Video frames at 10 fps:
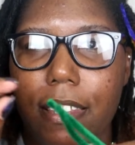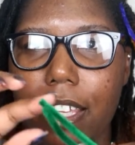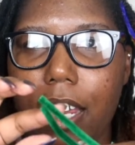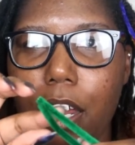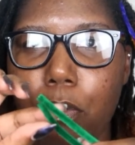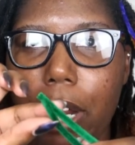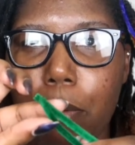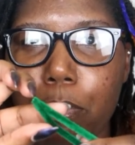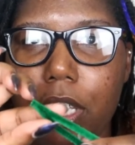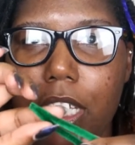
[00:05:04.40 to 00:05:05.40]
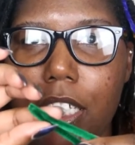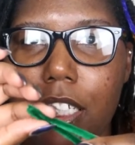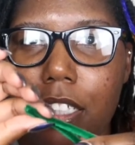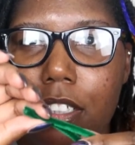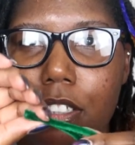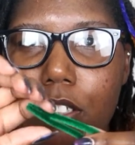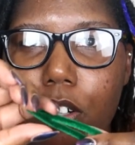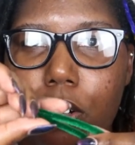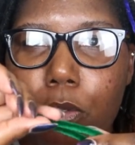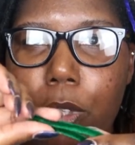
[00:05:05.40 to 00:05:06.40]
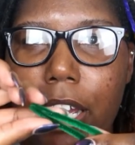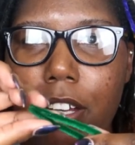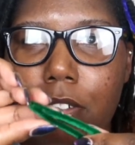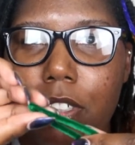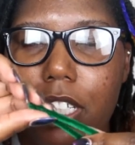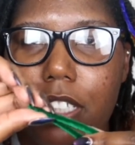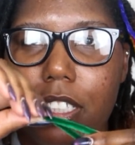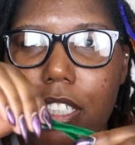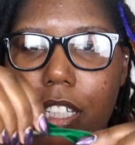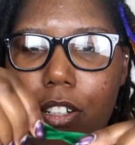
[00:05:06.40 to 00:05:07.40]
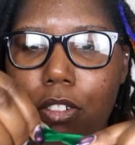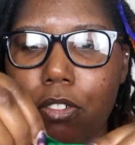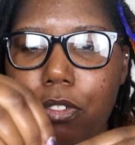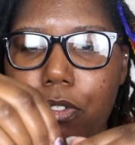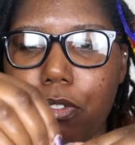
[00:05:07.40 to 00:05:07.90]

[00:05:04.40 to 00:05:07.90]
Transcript: then I wrap the ends around itself,